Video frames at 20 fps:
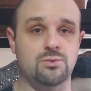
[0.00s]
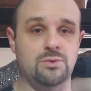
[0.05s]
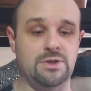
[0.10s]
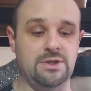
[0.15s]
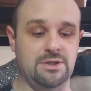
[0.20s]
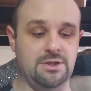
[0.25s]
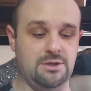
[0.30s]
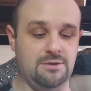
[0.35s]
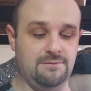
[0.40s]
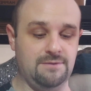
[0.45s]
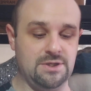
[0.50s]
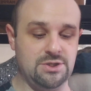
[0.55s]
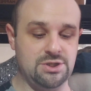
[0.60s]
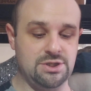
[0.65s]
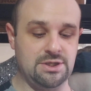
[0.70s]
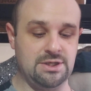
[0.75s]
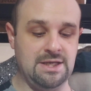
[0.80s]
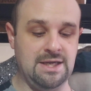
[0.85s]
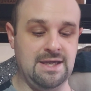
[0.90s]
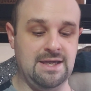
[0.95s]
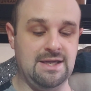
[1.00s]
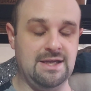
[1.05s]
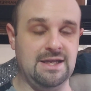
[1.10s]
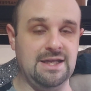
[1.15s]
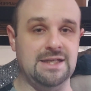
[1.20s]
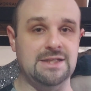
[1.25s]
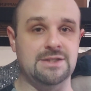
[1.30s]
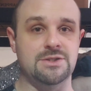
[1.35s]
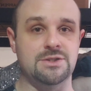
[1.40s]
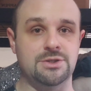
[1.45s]
1 in the division
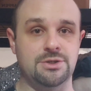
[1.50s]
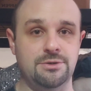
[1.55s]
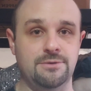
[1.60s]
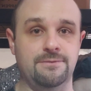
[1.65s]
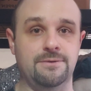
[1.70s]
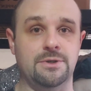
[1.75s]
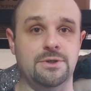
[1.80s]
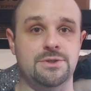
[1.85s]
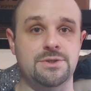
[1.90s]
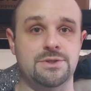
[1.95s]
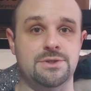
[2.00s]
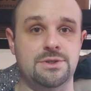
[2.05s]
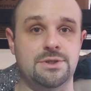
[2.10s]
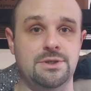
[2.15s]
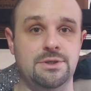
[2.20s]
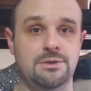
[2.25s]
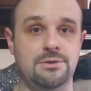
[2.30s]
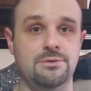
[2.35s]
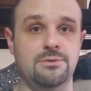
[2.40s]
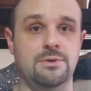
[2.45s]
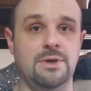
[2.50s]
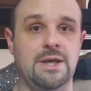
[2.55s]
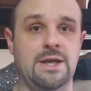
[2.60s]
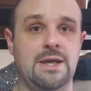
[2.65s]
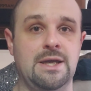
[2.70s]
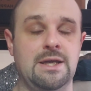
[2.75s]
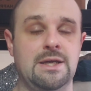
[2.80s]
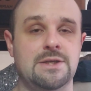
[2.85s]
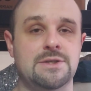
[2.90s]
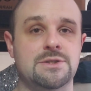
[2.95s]
and 2 versus 2.
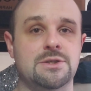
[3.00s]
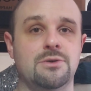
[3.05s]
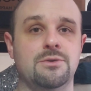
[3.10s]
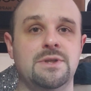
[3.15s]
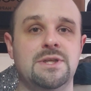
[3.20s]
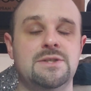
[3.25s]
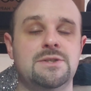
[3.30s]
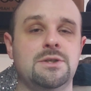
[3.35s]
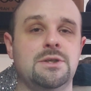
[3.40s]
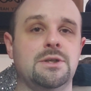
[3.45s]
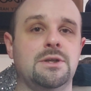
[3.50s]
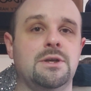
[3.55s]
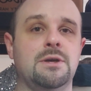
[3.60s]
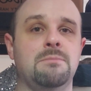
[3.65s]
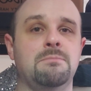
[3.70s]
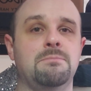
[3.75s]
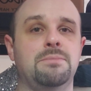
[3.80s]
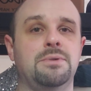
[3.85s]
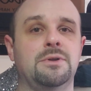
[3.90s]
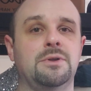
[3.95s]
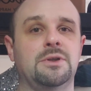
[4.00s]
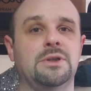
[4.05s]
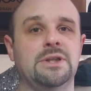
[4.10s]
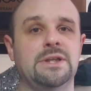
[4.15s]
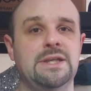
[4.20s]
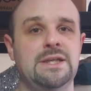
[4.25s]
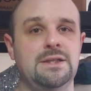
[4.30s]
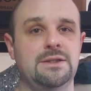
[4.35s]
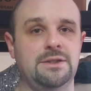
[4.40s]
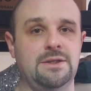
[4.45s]
So this could
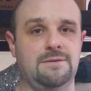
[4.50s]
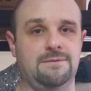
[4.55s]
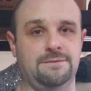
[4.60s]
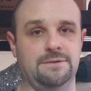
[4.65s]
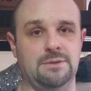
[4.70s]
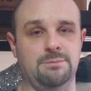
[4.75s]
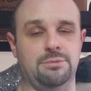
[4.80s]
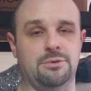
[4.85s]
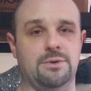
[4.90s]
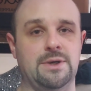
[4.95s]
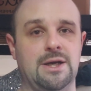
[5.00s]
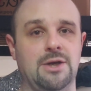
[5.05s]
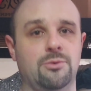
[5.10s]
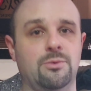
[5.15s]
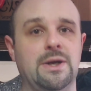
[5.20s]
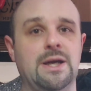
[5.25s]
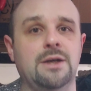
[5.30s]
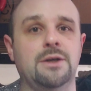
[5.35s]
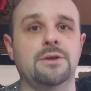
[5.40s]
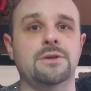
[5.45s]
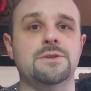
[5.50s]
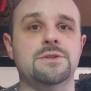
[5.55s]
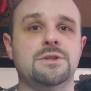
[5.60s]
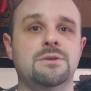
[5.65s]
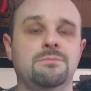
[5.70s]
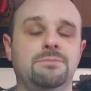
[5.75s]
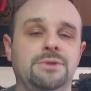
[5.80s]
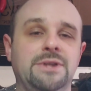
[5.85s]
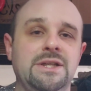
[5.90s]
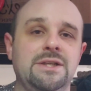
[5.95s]
completely flip around records,
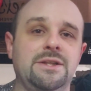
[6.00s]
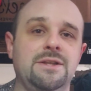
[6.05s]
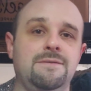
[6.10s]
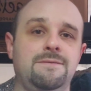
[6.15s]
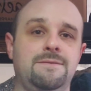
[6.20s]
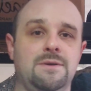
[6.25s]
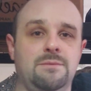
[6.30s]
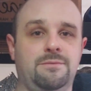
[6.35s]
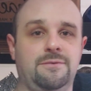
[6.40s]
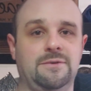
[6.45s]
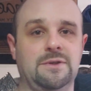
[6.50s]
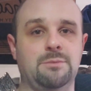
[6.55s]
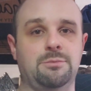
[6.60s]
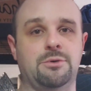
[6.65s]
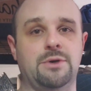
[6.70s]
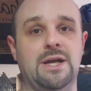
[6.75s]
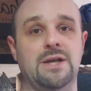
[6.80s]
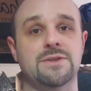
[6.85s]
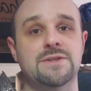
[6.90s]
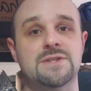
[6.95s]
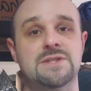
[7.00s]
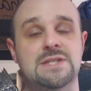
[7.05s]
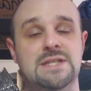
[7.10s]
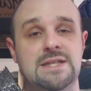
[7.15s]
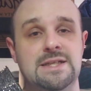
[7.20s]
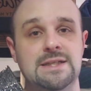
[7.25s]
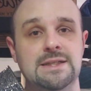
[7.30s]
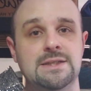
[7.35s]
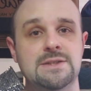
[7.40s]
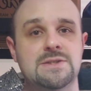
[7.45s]
completely flip around
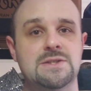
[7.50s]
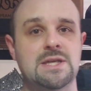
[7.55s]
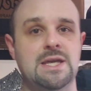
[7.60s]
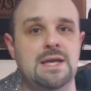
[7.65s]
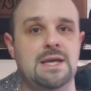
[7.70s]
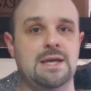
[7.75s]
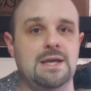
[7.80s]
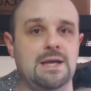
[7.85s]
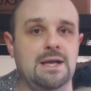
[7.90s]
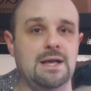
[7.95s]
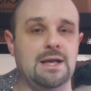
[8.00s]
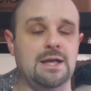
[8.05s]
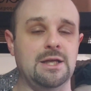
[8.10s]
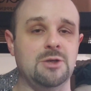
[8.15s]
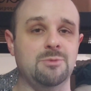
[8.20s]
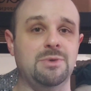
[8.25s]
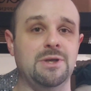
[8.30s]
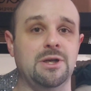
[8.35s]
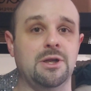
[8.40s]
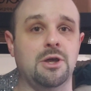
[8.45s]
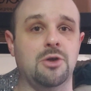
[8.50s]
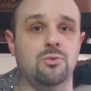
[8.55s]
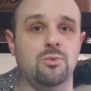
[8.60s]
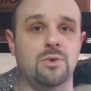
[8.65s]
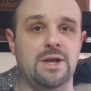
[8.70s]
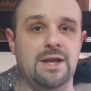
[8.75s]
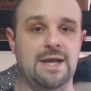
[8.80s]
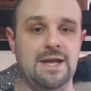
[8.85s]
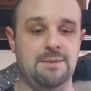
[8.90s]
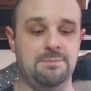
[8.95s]
seedings, depending on
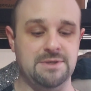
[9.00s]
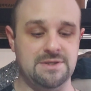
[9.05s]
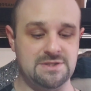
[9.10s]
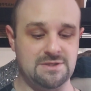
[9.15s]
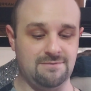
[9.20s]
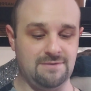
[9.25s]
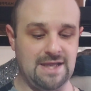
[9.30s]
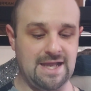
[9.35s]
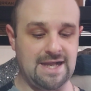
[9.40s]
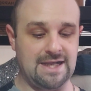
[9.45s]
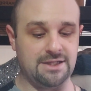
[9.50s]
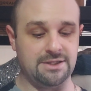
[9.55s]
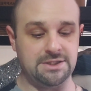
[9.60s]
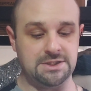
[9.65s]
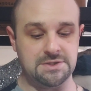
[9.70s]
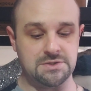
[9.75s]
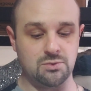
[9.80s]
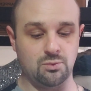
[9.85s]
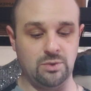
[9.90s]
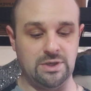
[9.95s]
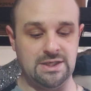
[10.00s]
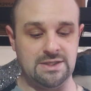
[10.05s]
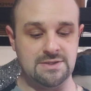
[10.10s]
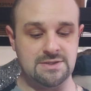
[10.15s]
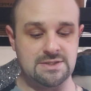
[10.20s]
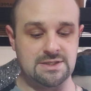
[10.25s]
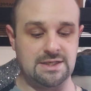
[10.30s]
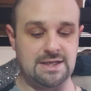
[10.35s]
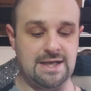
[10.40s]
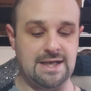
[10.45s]
what happens. If Alex
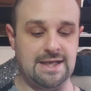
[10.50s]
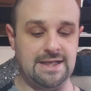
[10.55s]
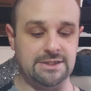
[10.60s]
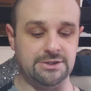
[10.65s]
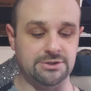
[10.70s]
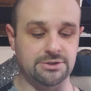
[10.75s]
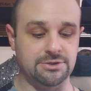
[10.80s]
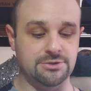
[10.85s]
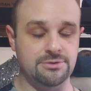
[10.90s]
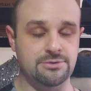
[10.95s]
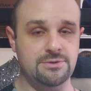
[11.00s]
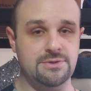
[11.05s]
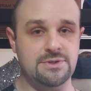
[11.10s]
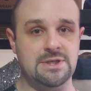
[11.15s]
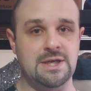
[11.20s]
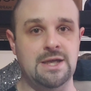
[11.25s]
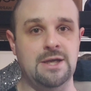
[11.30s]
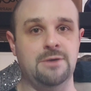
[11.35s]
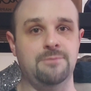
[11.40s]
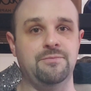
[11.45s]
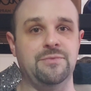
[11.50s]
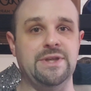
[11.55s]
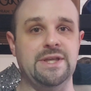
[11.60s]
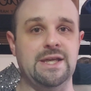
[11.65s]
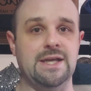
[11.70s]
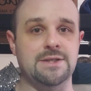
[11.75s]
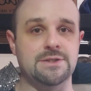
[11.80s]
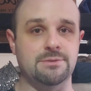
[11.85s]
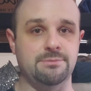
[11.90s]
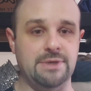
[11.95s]
wins and I lose, he
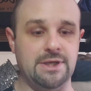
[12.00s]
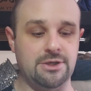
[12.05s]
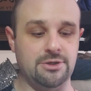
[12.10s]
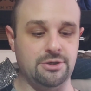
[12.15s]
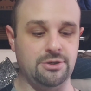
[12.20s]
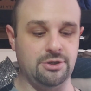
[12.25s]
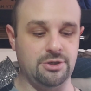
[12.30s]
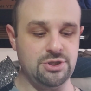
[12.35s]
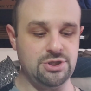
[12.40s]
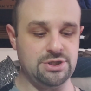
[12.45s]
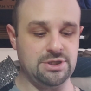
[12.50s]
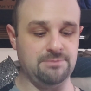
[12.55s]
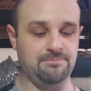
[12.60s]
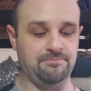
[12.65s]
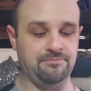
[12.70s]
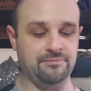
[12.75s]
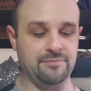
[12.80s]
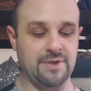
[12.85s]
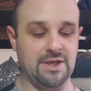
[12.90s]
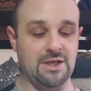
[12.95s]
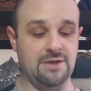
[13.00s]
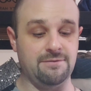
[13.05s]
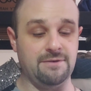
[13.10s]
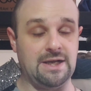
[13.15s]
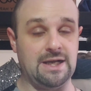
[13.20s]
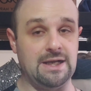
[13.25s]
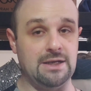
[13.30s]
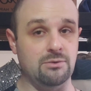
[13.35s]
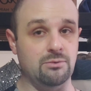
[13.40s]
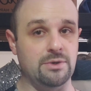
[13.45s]
has a better cushion. If
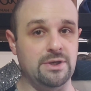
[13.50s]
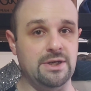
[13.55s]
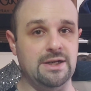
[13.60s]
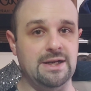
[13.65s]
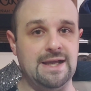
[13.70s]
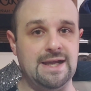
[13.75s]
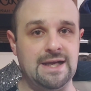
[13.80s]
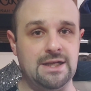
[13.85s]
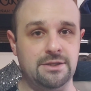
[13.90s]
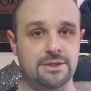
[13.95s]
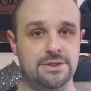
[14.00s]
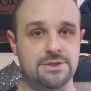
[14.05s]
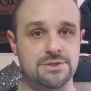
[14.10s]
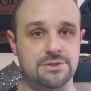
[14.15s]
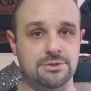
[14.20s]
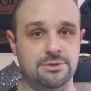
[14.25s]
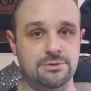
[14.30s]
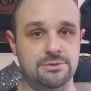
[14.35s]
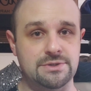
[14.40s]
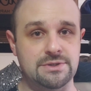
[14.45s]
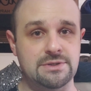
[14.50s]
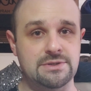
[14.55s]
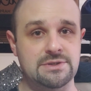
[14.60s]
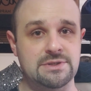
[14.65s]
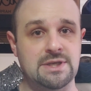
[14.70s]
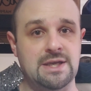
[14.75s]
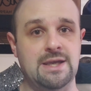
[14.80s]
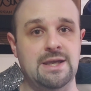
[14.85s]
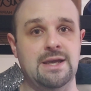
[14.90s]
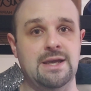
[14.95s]
I win and Alex
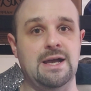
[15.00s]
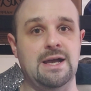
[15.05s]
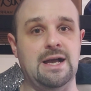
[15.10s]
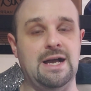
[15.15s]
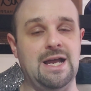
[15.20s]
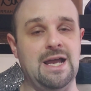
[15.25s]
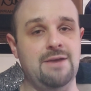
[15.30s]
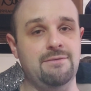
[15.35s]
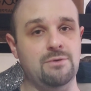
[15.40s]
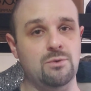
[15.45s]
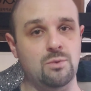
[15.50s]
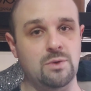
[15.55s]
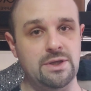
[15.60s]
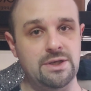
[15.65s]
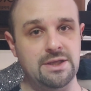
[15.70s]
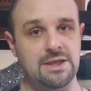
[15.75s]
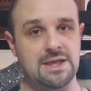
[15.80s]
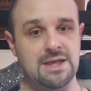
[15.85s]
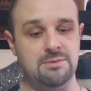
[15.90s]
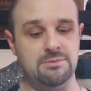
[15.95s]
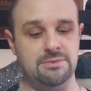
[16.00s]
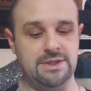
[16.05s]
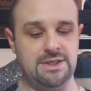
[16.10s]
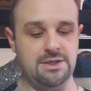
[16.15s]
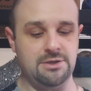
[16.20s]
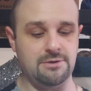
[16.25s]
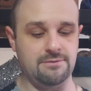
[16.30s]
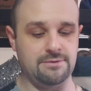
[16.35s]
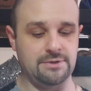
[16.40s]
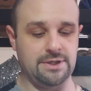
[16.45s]
loses, I have a 1-game
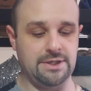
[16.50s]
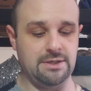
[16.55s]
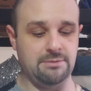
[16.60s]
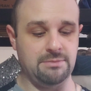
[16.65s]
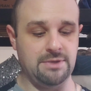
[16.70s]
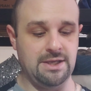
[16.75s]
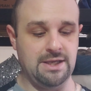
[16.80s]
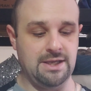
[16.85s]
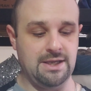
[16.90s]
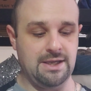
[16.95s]
lead over him.